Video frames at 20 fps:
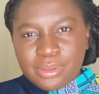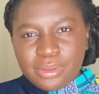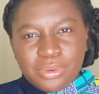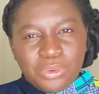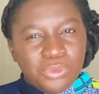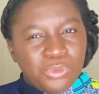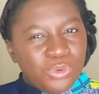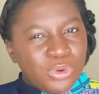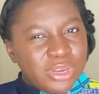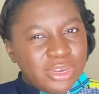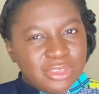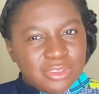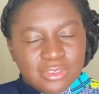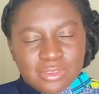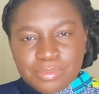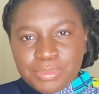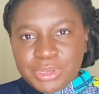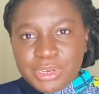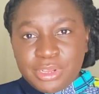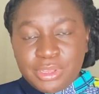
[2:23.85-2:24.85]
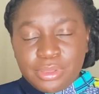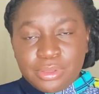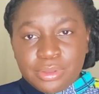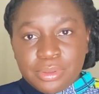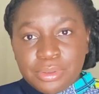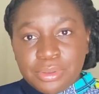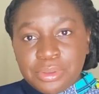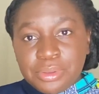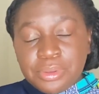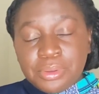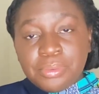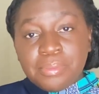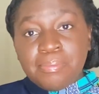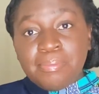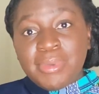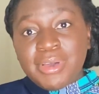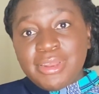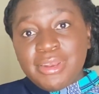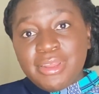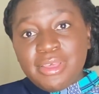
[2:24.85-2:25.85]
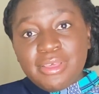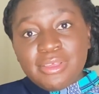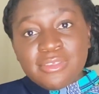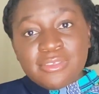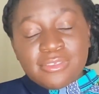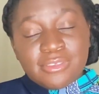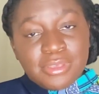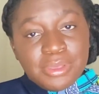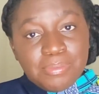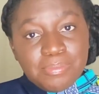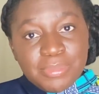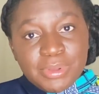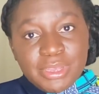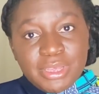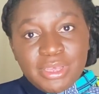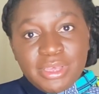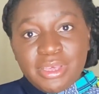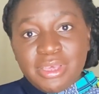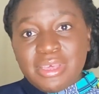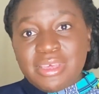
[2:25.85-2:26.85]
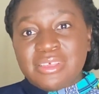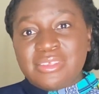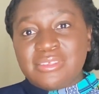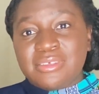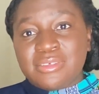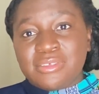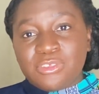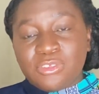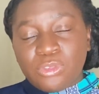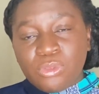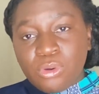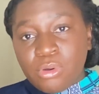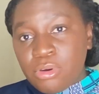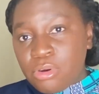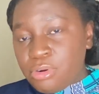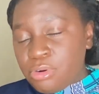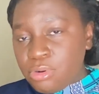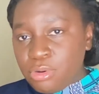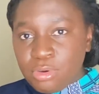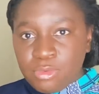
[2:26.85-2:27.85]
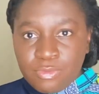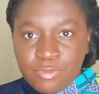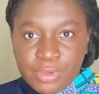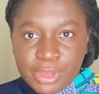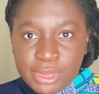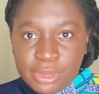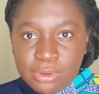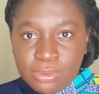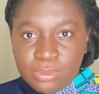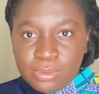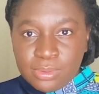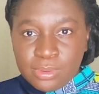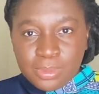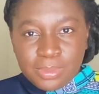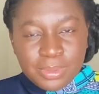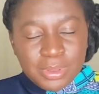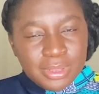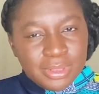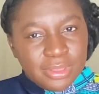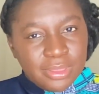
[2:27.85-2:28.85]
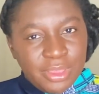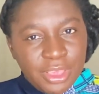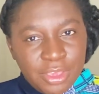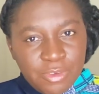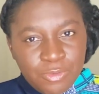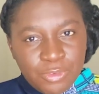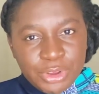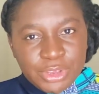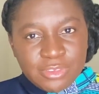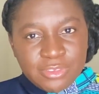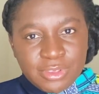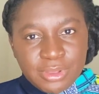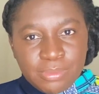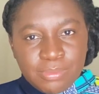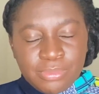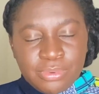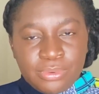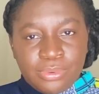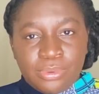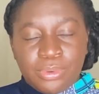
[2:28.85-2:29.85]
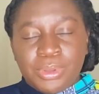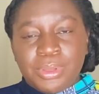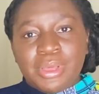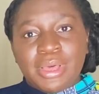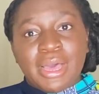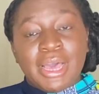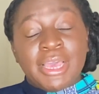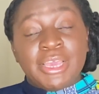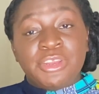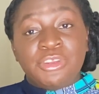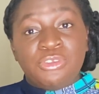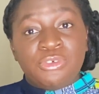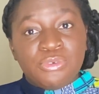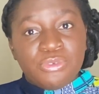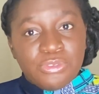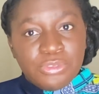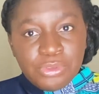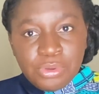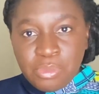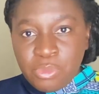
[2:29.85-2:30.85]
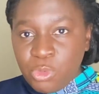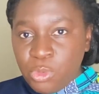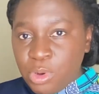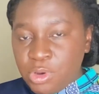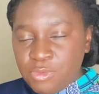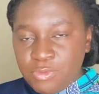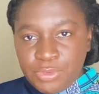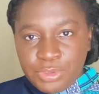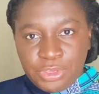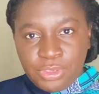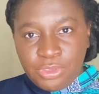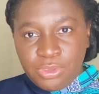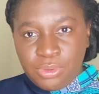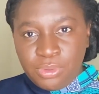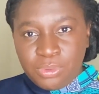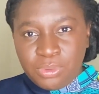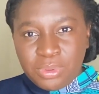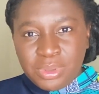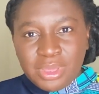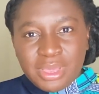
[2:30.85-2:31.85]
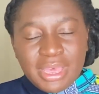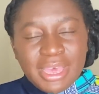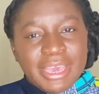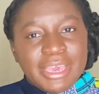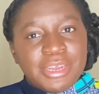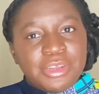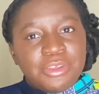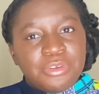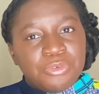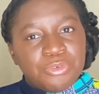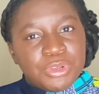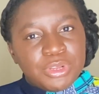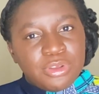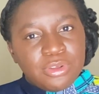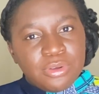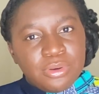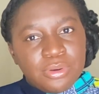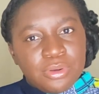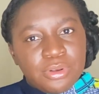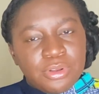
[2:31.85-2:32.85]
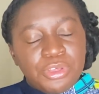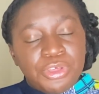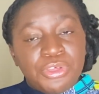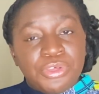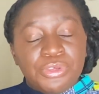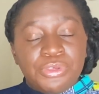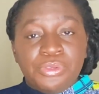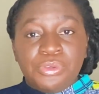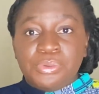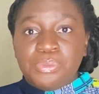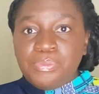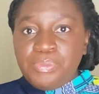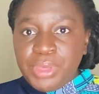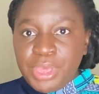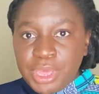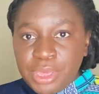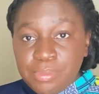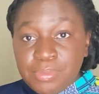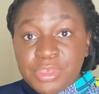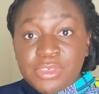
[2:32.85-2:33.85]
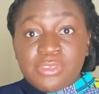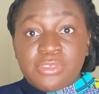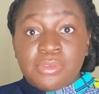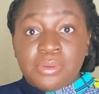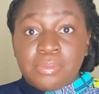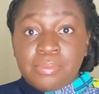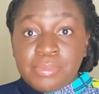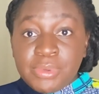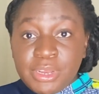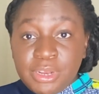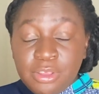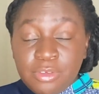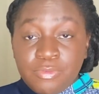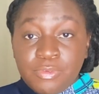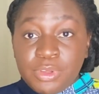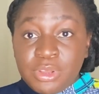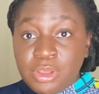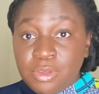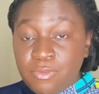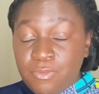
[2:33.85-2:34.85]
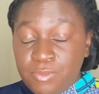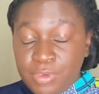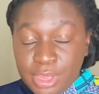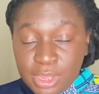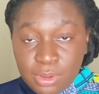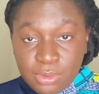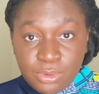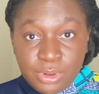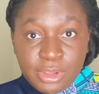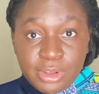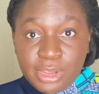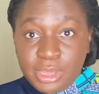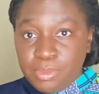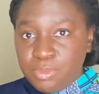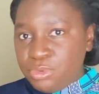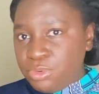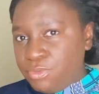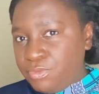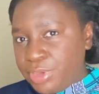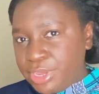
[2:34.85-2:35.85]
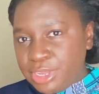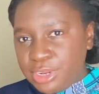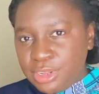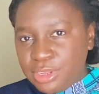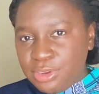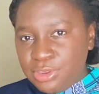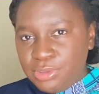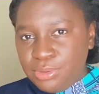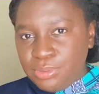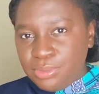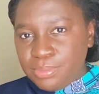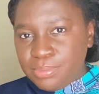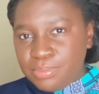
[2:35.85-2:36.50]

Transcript: What is money? Money simply is a store of value. Take for example, I do some work for you, and in return, you pay me some money for the value that I provided you.